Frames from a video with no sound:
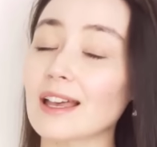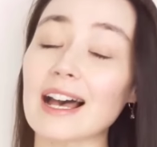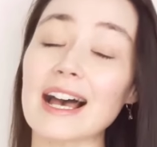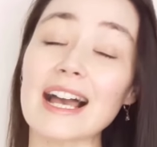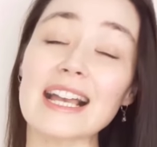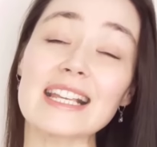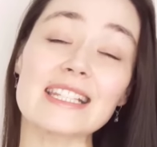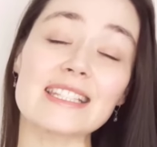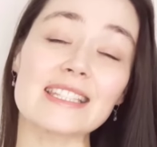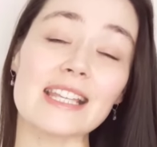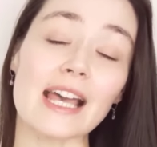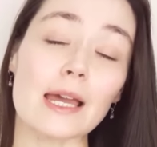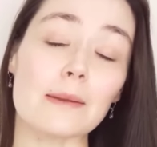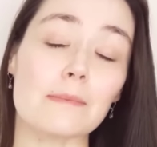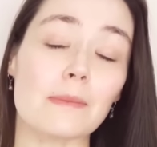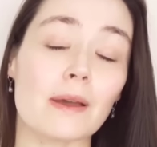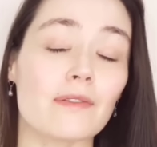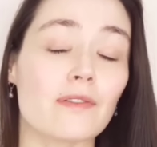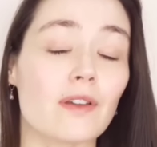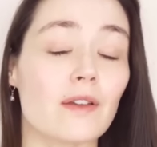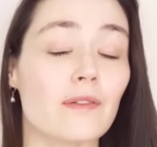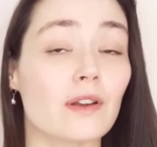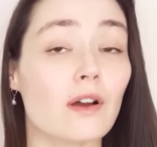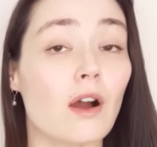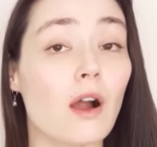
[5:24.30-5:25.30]
I sat in my
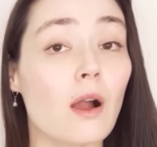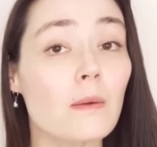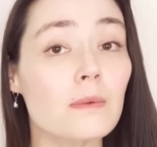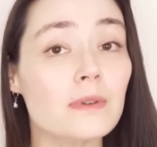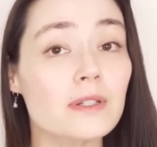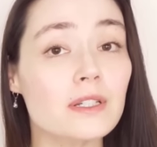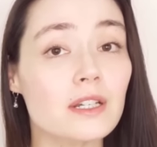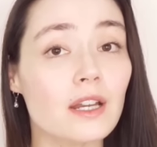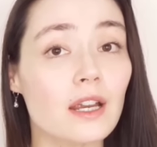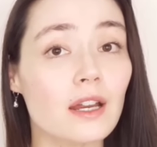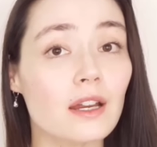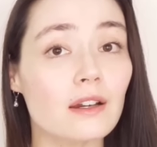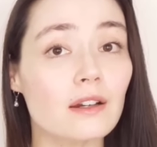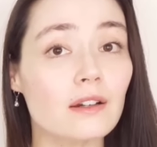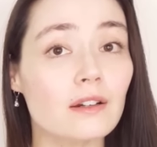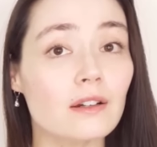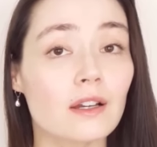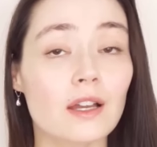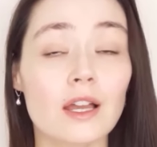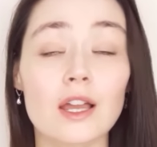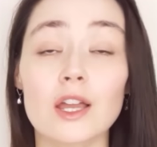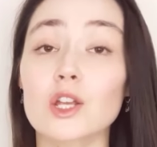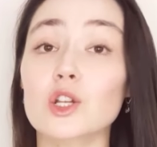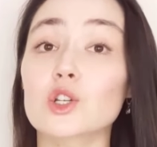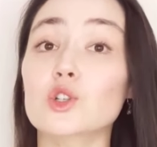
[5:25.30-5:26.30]
favorite armchair,
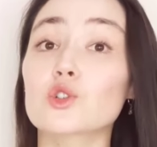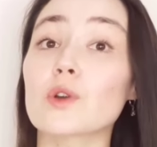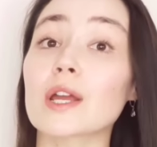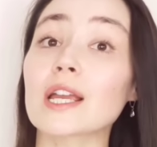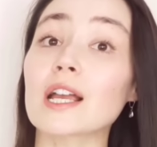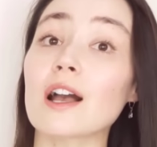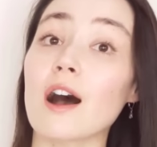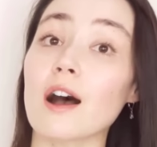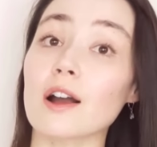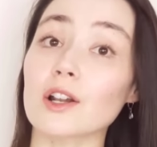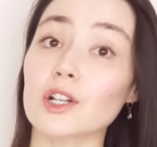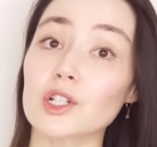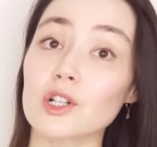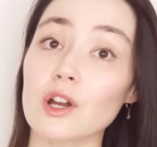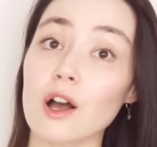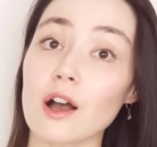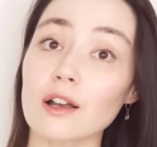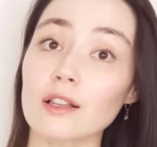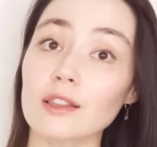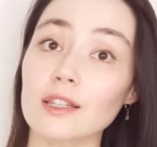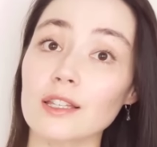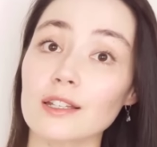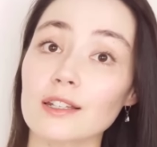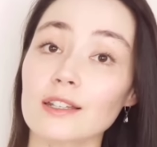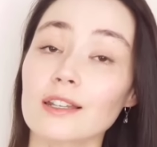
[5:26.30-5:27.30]
drank hot
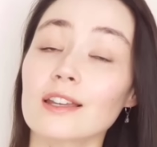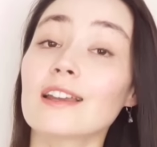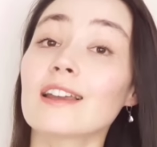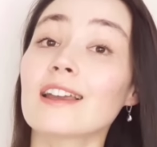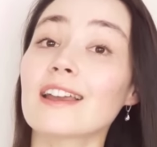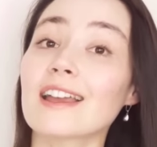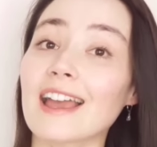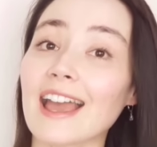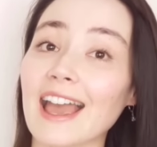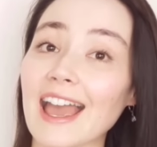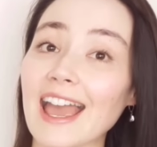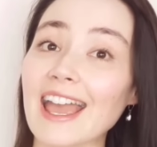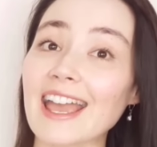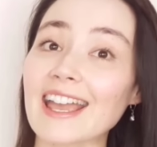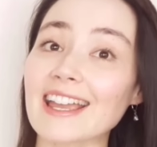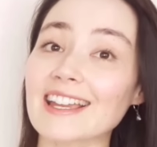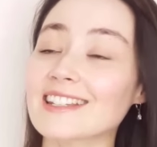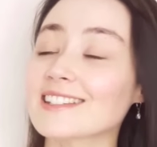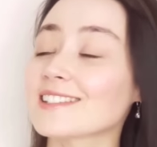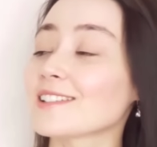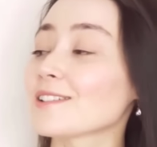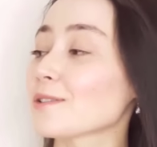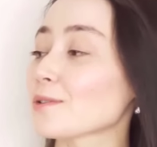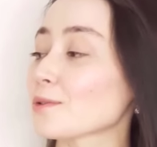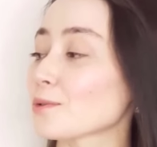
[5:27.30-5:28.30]
chocolate,
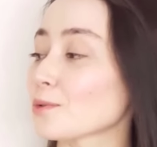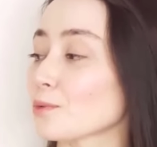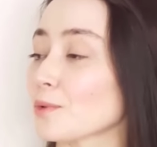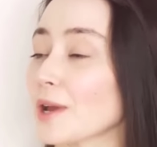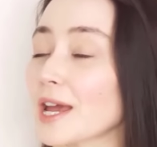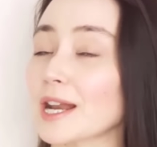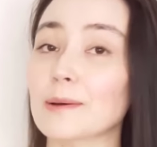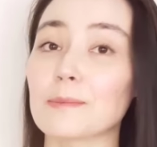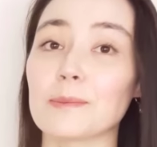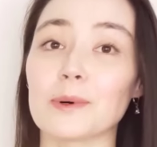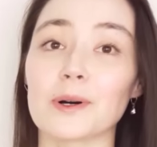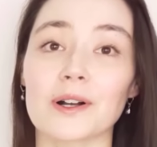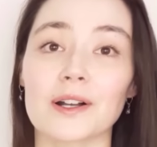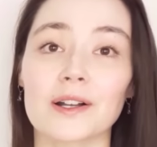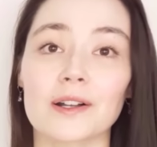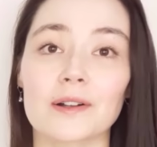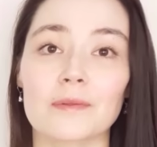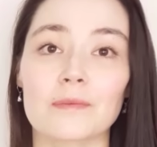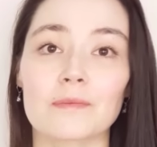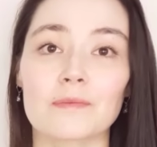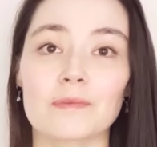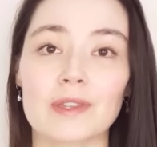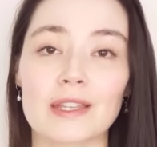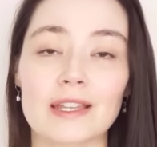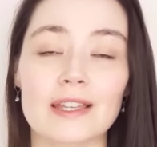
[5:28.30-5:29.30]
and read a book.
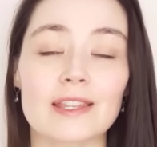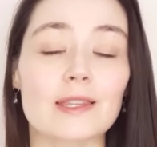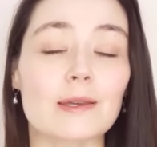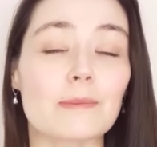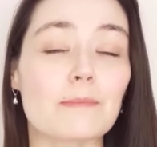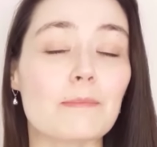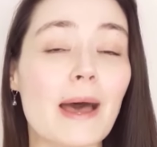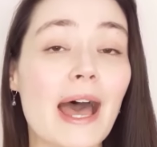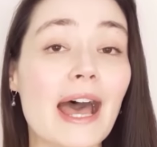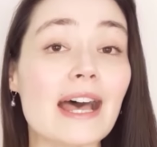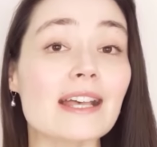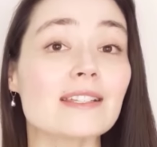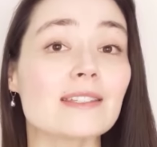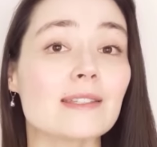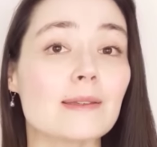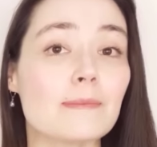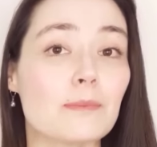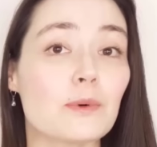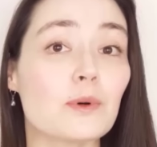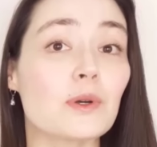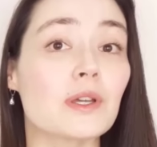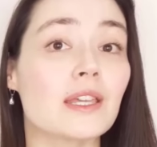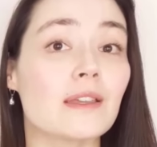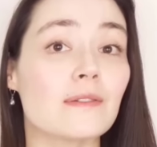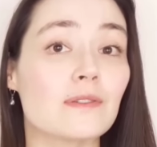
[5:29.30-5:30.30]
The past
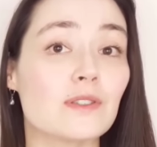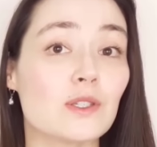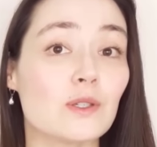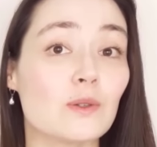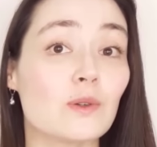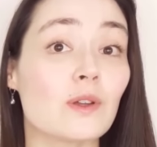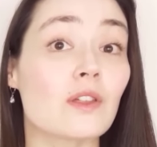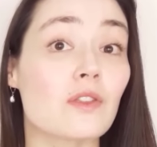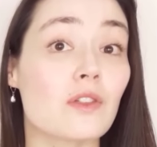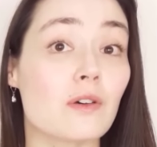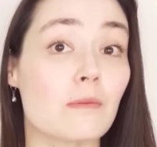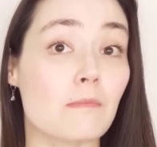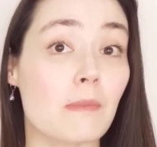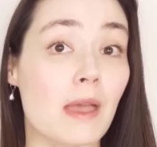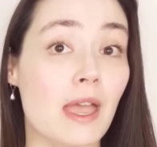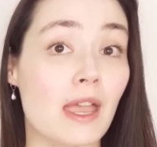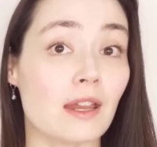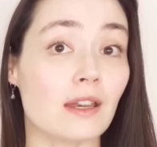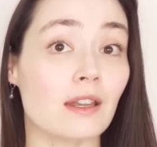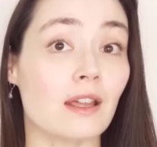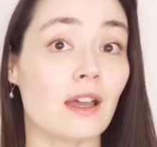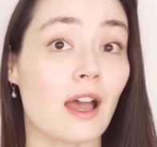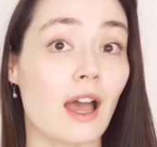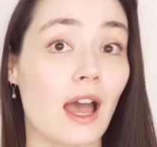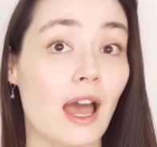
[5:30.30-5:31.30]
simple gives you the
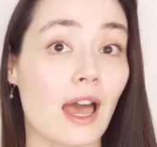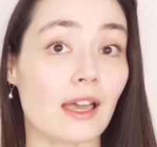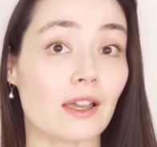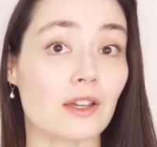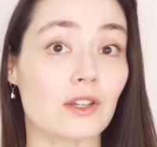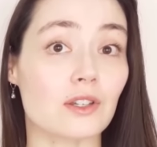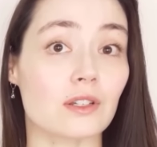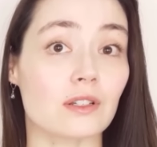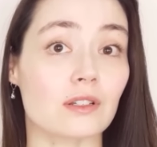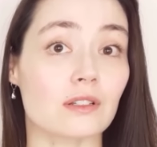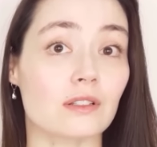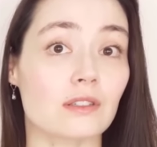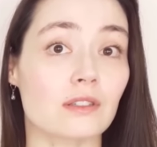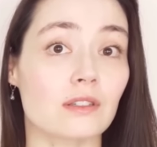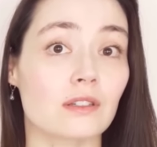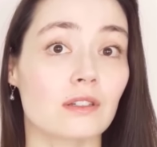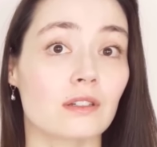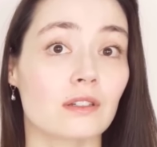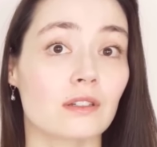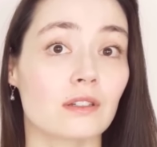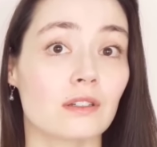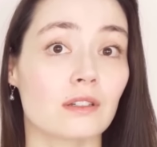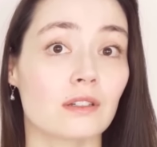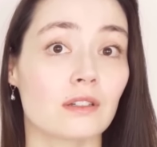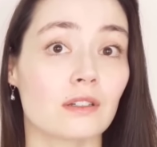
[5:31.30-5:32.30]
main actions.
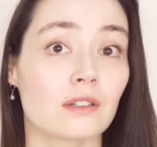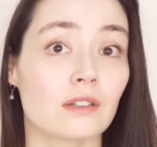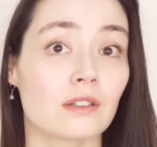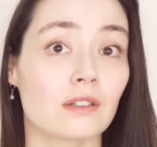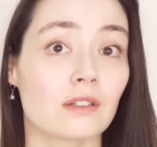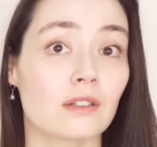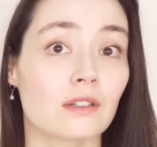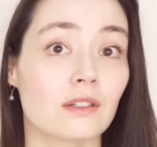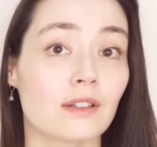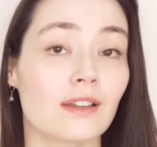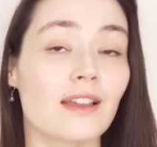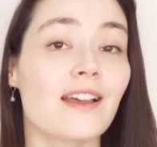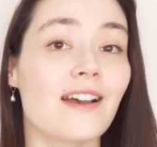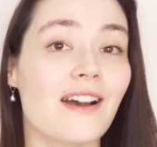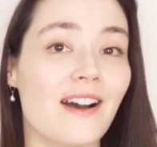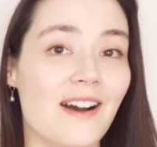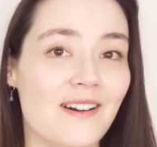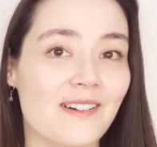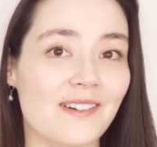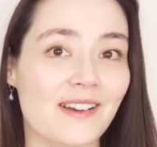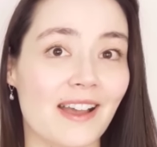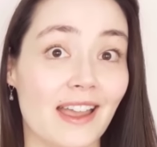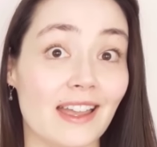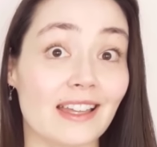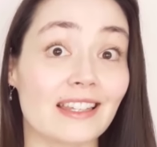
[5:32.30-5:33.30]

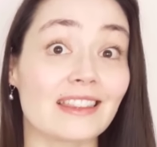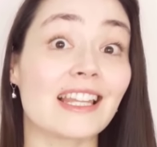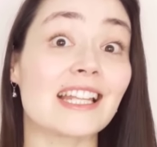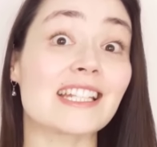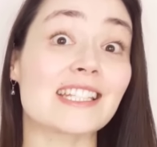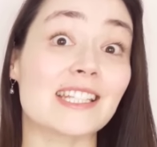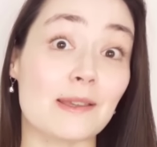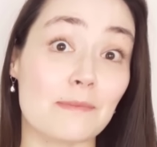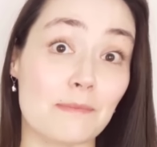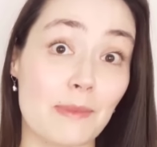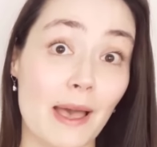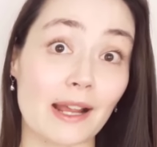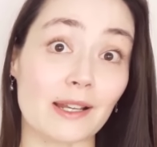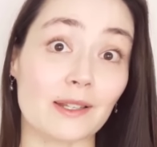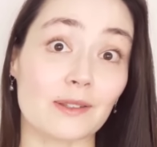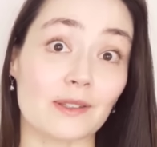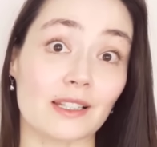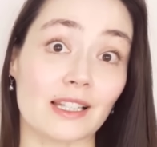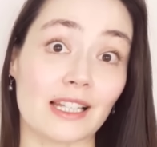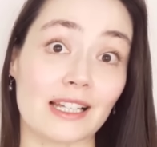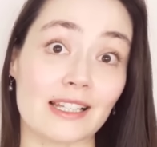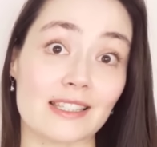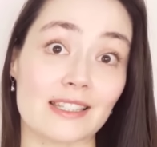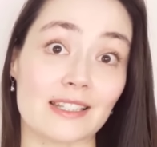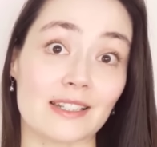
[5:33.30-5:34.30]
Okay, let's get back to the
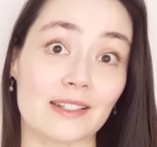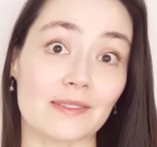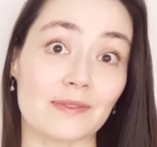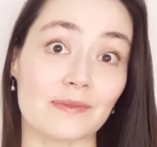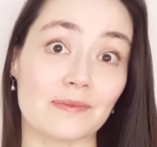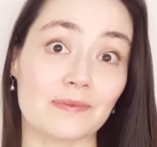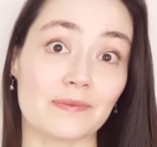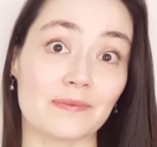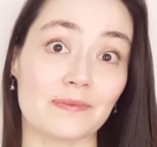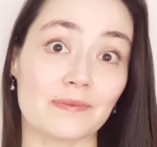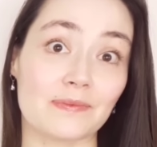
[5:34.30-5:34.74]
lesson.